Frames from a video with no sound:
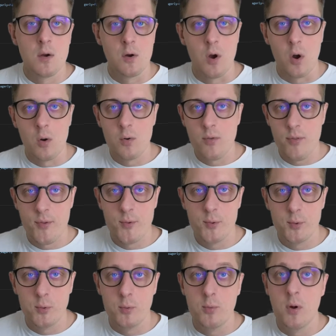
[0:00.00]
go
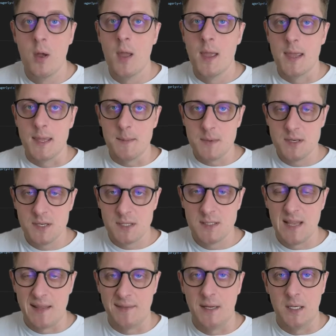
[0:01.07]
through images
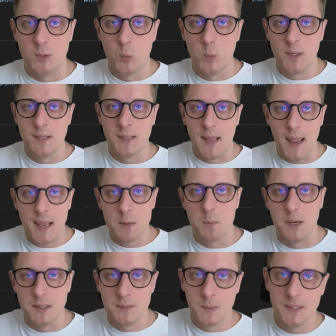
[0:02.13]
that are 28
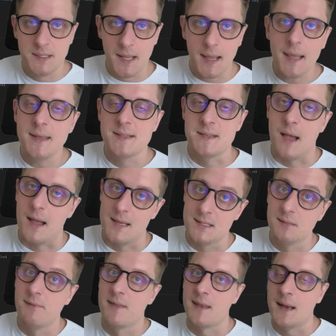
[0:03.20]
by 28
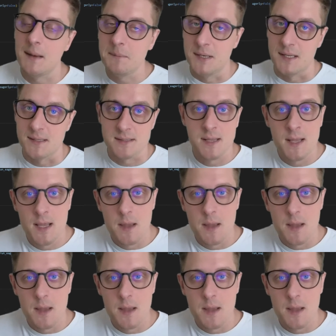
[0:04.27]
size with MNIST.